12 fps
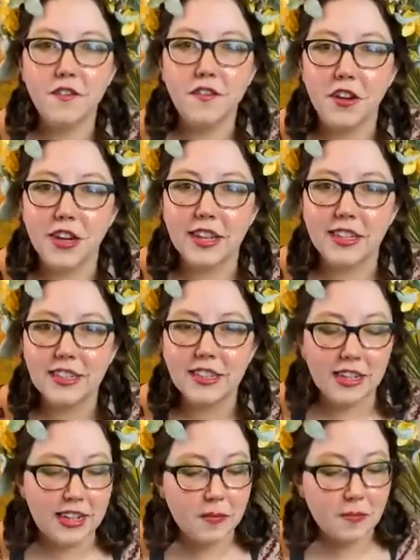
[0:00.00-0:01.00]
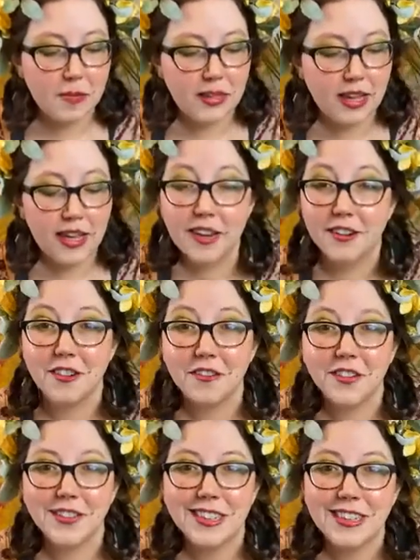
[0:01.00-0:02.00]
friend up, I don't know if
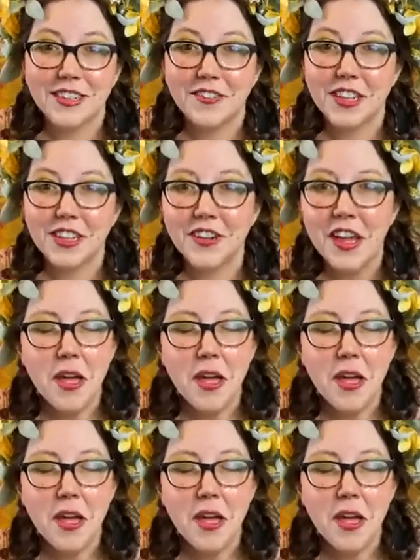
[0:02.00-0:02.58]
he'll see this video,